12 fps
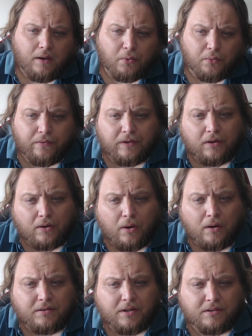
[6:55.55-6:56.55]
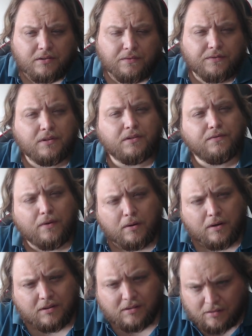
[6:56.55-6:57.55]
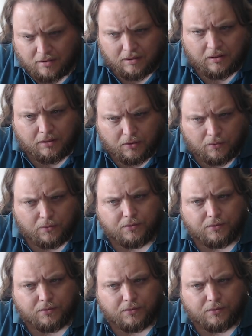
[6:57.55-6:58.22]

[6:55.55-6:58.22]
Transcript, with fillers: within the context of this very cyclical